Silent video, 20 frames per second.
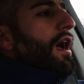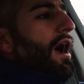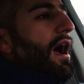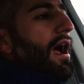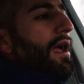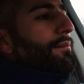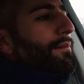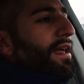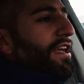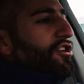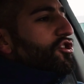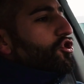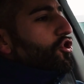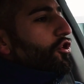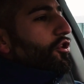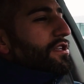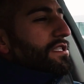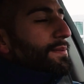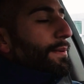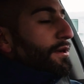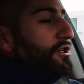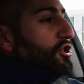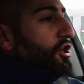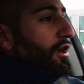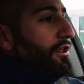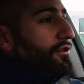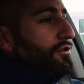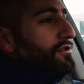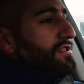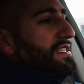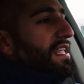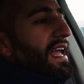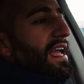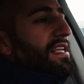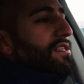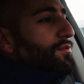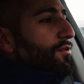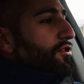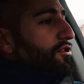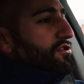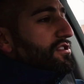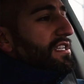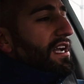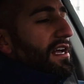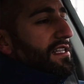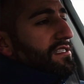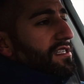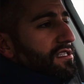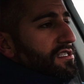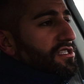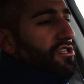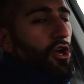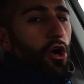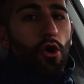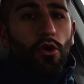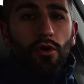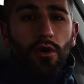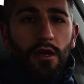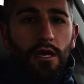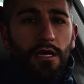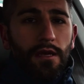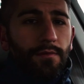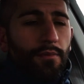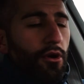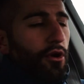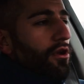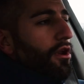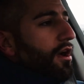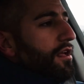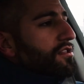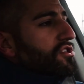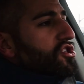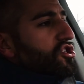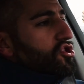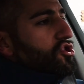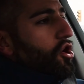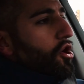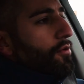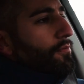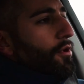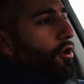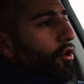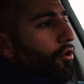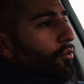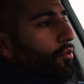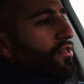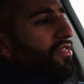I make sure, especially on those days when there's tons of snow, put on snow mode.